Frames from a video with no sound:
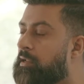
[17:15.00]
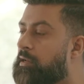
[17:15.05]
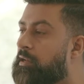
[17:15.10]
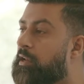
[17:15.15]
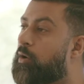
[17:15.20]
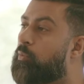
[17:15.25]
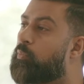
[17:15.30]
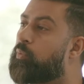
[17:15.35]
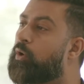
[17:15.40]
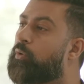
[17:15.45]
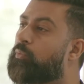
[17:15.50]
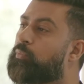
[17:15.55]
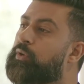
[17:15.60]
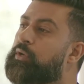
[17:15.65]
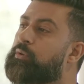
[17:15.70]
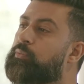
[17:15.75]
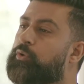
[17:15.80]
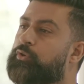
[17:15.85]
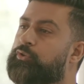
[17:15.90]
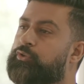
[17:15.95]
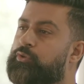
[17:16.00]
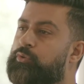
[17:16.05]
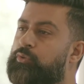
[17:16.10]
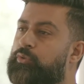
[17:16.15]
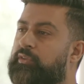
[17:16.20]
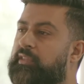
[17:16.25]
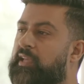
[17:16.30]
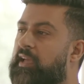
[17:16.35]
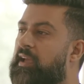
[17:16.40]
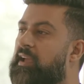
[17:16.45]
Now what we would do
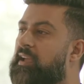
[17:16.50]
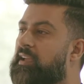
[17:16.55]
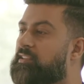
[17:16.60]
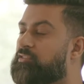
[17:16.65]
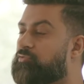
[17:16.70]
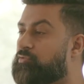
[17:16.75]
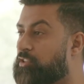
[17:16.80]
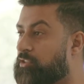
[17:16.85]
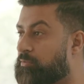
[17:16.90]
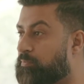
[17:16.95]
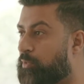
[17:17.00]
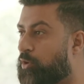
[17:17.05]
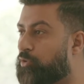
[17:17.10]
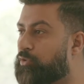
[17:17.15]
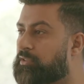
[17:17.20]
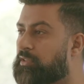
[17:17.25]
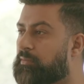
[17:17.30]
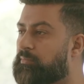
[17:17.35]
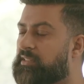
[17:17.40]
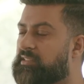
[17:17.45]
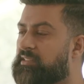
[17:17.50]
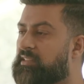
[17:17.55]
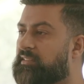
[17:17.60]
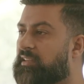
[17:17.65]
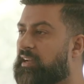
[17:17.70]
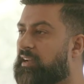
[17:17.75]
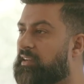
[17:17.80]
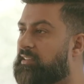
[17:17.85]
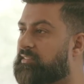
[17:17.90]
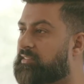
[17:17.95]
there is respond to Mrs.
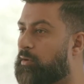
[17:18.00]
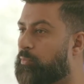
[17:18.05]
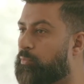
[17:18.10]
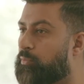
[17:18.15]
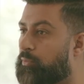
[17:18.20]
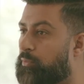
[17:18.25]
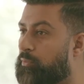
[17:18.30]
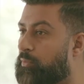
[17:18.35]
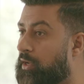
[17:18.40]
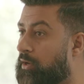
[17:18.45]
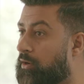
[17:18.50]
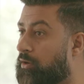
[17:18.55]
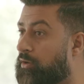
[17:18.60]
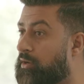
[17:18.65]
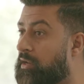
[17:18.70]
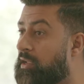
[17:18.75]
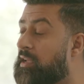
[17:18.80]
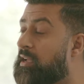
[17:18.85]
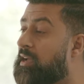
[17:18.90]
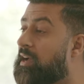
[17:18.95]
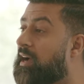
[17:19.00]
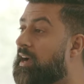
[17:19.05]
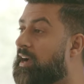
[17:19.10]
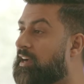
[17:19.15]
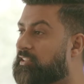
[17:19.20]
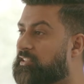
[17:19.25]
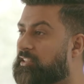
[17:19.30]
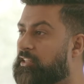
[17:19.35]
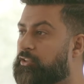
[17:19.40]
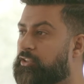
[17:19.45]
Khan and say, wait on,
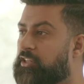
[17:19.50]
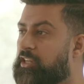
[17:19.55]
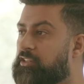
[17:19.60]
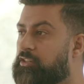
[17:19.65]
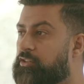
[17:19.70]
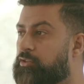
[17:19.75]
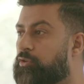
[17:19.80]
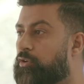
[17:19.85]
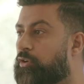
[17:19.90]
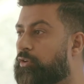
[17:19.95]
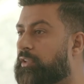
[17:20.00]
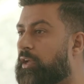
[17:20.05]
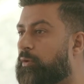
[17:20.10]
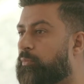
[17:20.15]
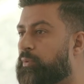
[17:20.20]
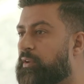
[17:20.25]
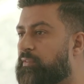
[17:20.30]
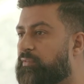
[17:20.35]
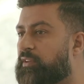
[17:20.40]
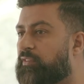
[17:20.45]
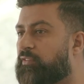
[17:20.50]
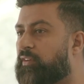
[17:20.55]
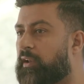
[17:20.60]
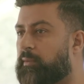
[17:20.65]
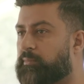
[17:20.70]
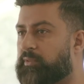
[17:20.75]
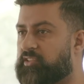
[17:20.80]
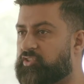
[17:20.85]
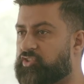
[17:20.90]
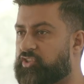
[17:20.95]
actually did you know that we've
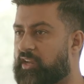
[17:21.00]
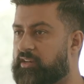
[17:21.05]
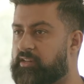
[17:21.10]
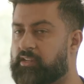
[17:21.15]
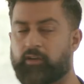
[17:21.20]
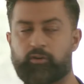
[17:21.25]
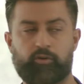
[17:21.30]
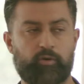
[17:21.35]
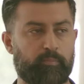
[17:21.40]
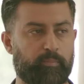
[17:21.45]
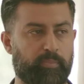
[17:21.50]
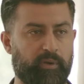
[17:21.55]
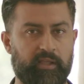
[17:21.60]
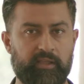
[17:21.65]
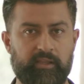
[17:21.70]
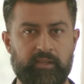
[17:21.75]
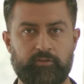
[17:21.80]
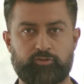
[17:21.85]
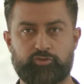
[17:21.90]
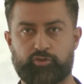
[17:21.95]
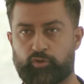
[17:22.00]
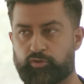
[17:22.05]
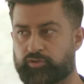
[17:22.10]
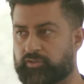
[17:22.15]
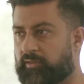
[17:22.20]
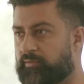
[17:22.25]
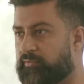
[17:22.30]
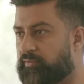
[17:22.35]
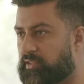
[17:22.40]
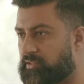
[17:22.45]
developed this Sharia compliant
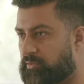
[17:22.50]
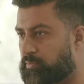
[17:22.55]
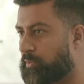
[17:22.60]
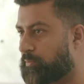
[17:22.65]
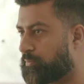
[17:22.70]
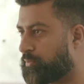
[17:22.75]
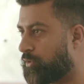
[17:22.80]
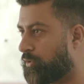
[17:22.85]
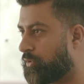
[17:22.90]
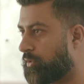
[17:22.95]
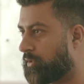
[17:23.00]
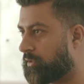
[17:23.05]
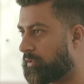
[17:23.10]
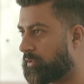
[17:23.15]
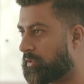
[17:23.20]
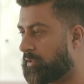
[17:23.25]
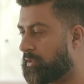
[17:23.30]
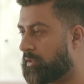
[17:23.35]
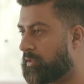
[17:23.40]
social investment product?